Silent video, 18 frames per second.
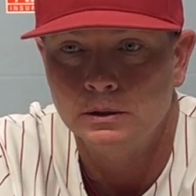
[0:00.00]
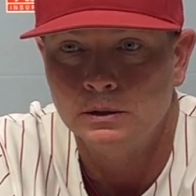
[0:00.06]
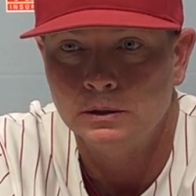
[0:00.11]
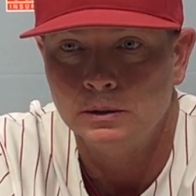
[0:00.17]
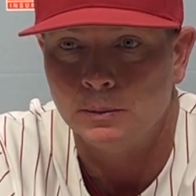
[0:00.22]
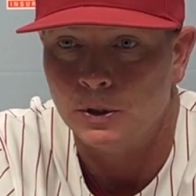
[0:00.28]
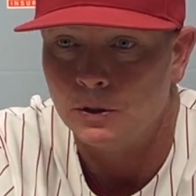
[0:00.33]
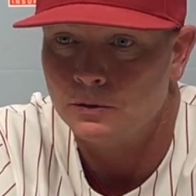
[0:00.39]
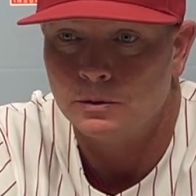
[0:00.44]
I
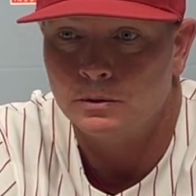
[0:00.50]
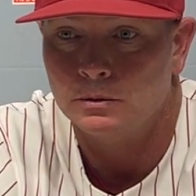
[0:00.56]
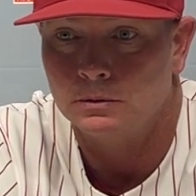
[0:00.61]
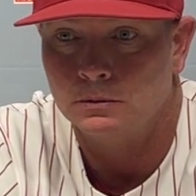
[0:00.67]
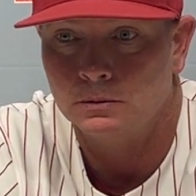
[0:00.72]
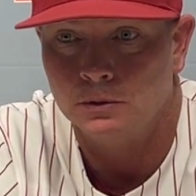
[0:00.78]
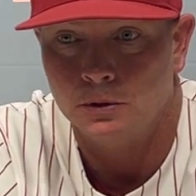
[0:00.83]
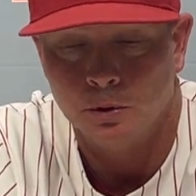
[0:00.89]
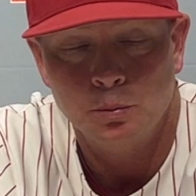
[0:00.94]
mean, those are
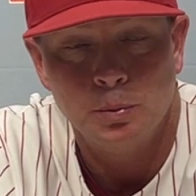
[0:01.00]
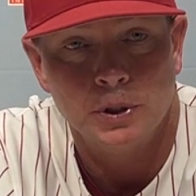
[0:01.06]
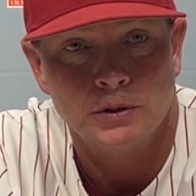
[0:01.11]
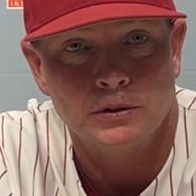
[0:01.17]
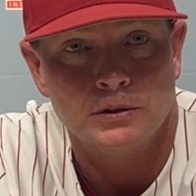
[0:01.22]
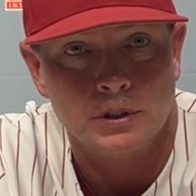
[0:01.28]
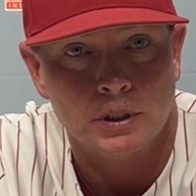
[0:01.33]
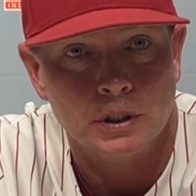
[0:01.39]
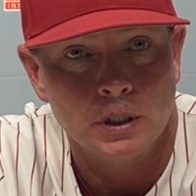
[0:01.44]
good
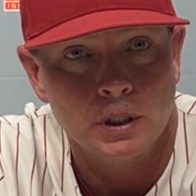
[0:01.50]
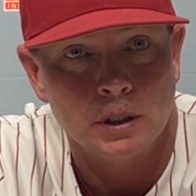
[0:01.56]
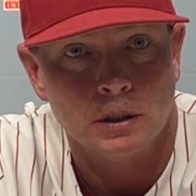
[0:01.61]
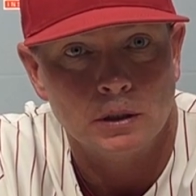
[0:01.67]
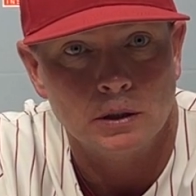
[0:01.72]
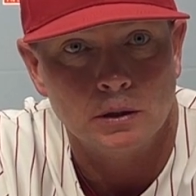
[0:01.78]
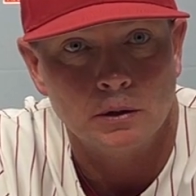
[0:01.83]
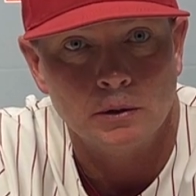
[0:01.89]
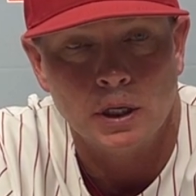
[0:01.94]
pitches to hit,
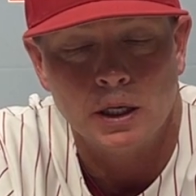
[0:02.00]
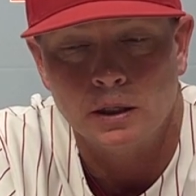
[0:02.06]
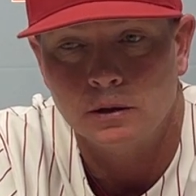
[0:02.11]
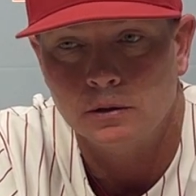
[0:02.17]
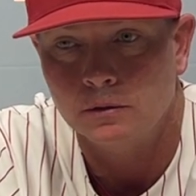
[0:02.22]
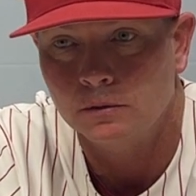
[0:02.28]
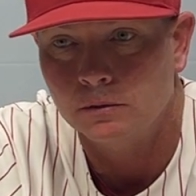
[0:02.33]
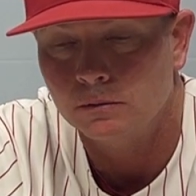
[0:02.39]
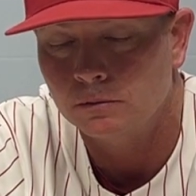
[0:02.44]
you know, not
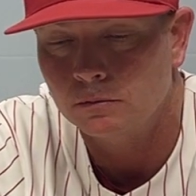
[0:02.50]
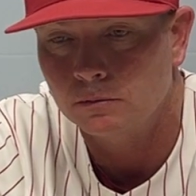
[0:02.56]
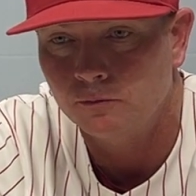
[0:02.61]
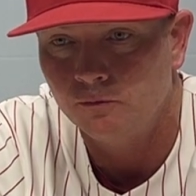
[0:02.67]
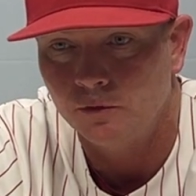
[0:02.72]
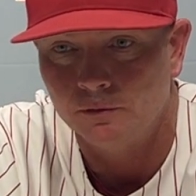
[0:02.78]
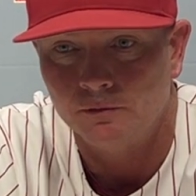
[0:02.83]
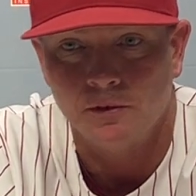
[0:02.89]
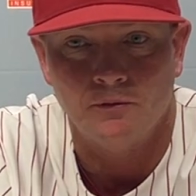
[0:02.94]

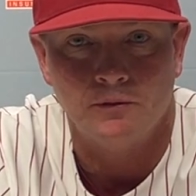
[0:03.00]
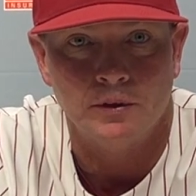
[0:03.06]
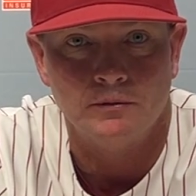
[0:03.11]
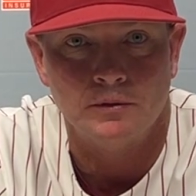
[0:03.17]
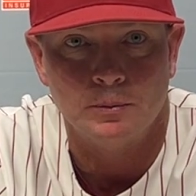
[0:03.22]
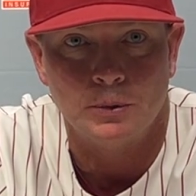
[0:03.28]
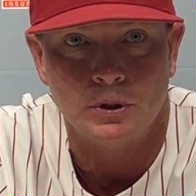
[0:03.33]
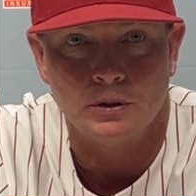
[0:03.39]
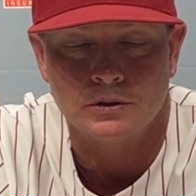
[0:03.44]

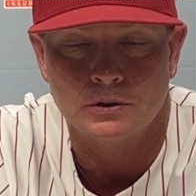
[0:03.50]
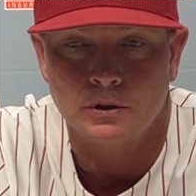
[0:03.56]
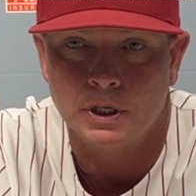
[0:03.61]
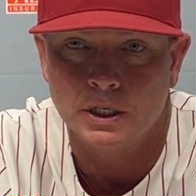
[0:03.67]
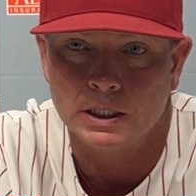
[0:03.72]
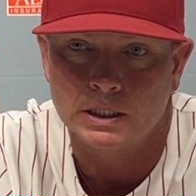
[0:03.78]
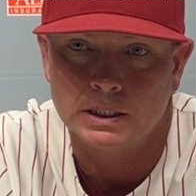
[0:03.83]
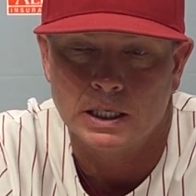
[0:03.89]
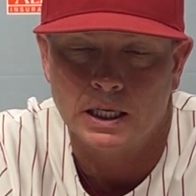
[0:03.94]
50-50 ball
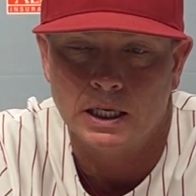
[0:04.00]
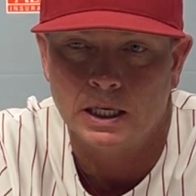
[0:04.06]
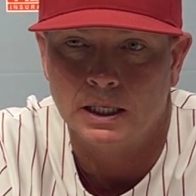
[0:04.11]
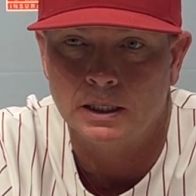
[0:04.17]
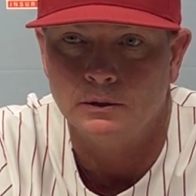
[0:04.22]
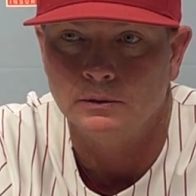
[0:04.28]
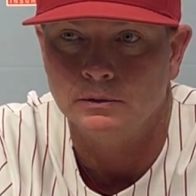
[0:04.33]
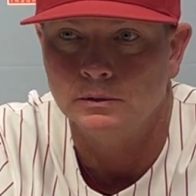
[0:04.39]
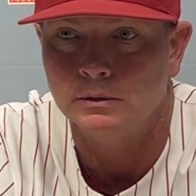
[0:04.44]
strikes. I
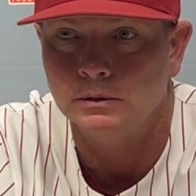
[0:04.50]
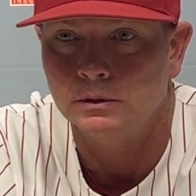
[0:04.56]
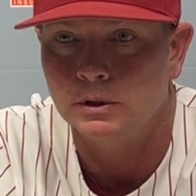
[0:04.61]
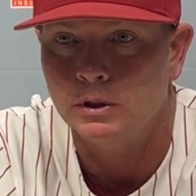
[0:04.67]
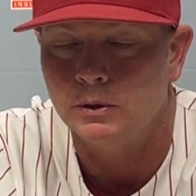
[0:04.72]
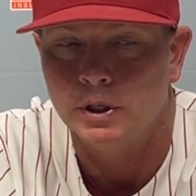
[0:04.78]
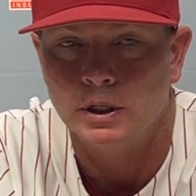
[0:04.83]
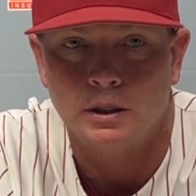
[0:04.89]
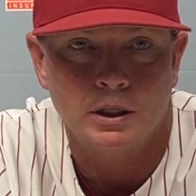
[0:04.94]
don't know
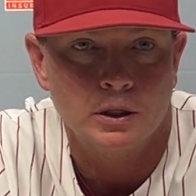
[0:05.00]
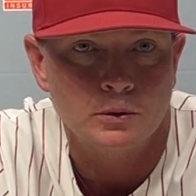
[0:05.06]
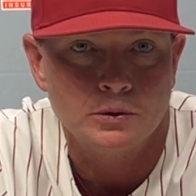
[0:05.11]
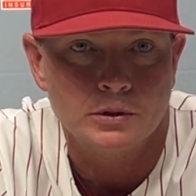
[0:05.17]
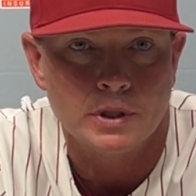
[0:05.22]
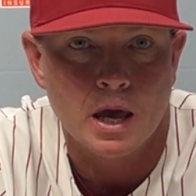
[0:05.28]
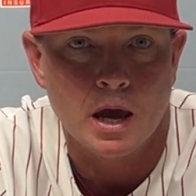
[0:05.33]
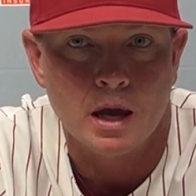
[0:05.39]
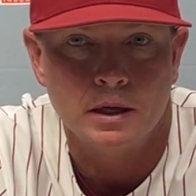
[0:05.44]
how to coach
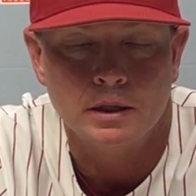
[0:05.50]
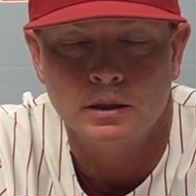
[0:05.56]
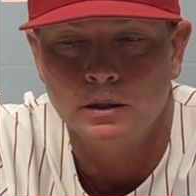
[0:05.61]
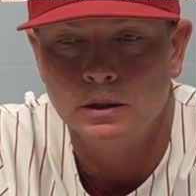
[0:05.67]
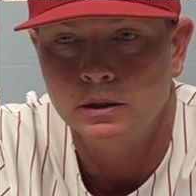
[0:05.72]
that.